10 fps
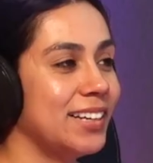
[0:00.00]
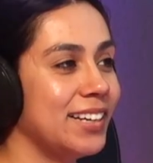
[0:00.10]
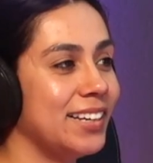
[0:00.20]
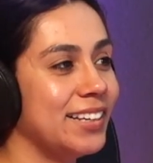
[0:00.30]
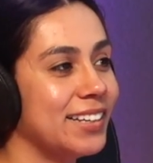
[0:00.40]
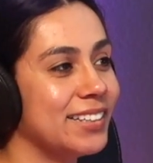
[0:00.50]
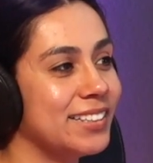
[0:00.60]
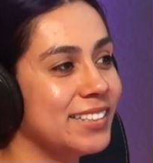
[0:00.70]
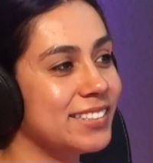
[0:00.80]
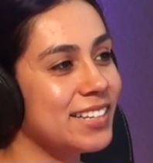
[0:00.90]
Dang.
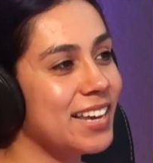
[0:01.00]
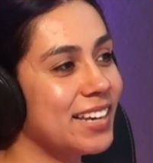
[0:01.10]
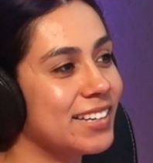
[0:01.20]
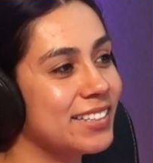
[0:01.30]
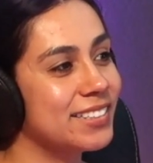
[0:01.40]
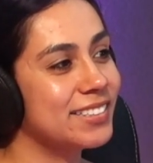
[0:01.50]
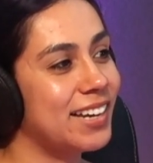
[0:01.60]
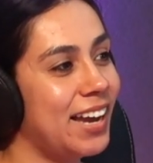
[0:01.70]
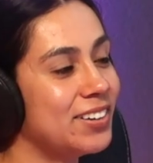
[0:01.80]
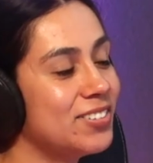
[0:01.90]
It's like,
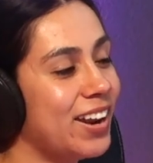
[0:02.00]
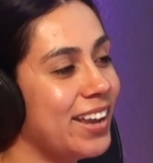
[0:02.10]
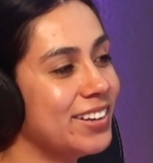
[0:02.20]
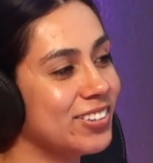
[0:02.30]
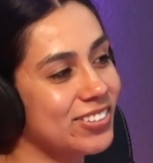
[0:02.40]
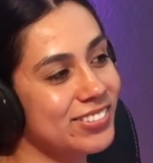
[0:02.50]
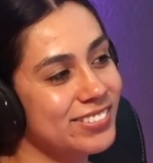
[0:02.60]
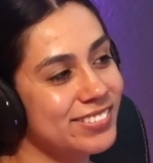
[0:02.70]
I don't hate her.